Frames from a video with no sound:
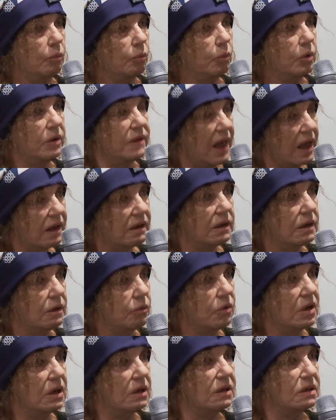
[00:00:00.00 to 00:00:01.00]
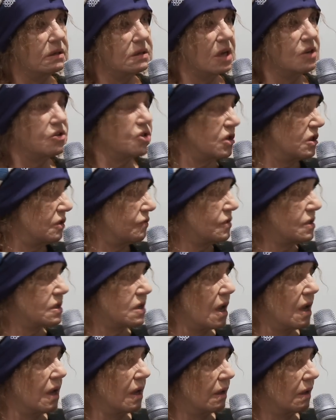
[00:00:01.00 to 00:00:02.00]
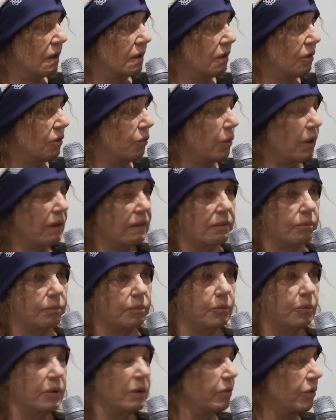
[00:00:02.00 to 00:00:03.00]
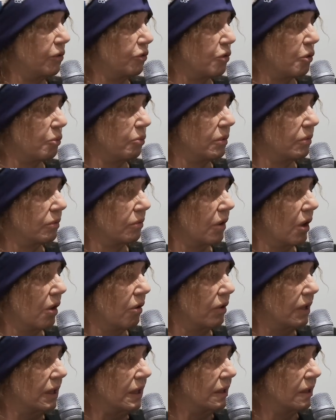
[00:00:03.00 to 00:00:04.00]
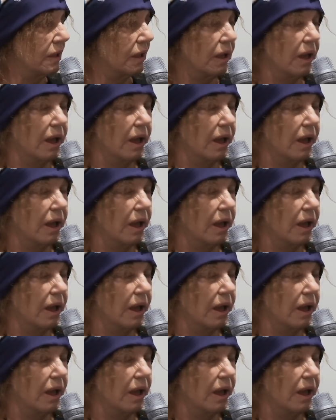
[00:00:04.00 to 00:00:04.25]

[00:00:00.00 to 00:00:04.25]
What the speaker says: without any real intention of staying. I don't know where we thought we were going.